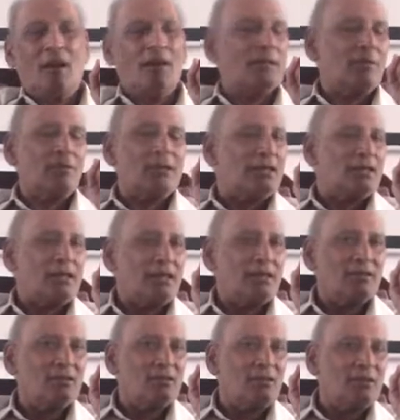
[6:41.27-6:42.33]
Otherwise,
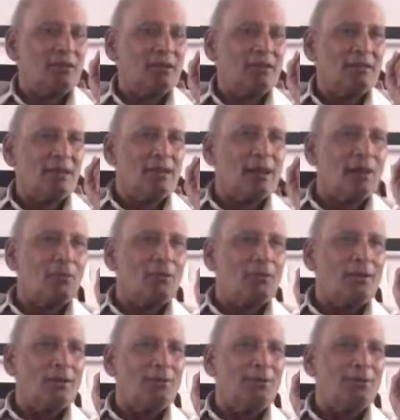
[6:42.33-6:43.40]
there is no reason. How
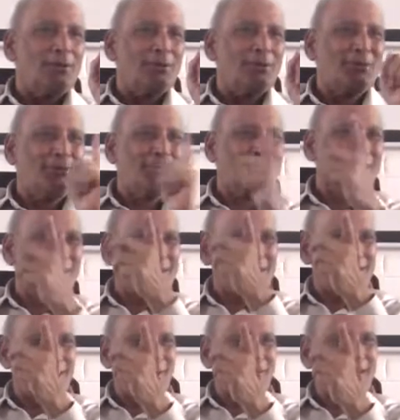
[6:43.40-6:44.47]
will you go to
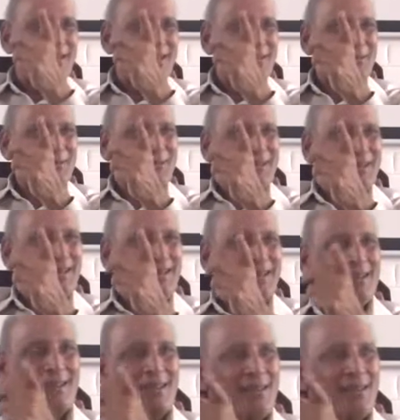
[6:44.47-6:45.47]
Sarvadhatike